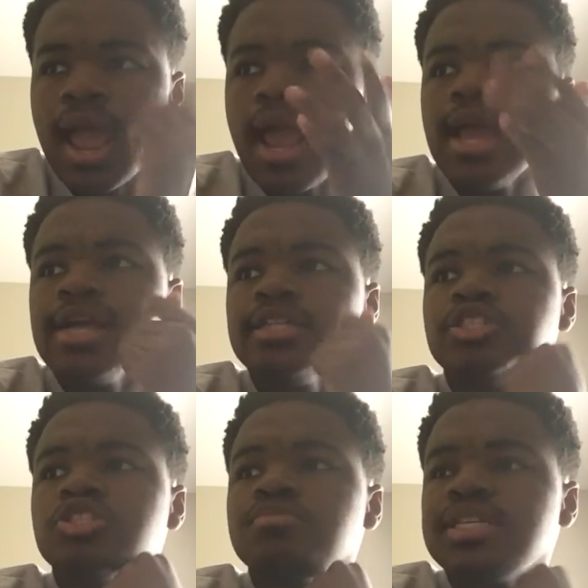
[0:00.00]

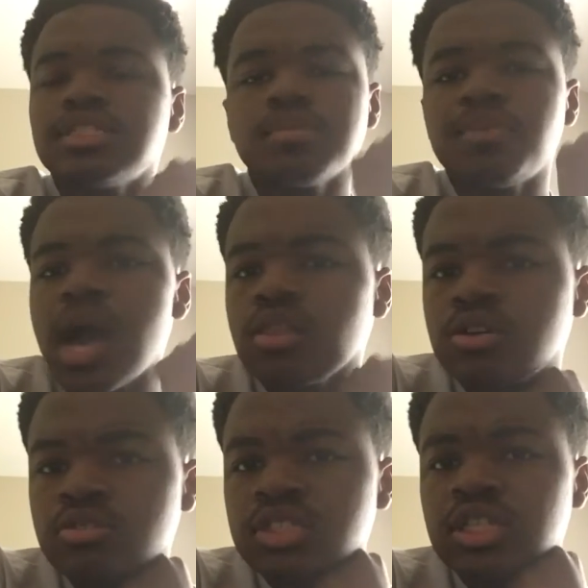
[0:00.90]
And you missed
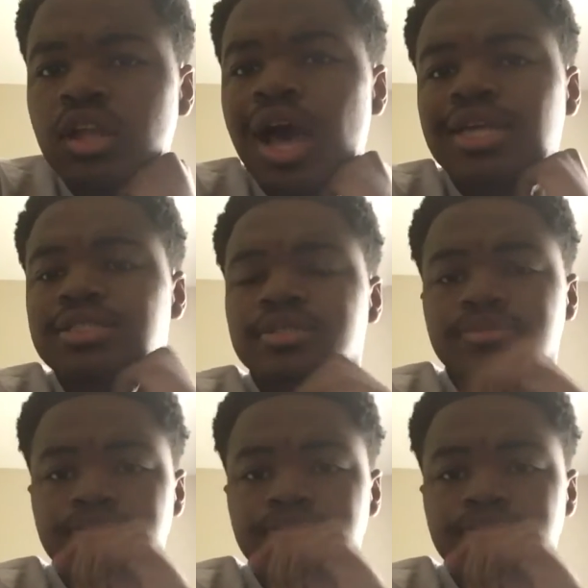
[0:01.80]
Apollo Crews and Elias.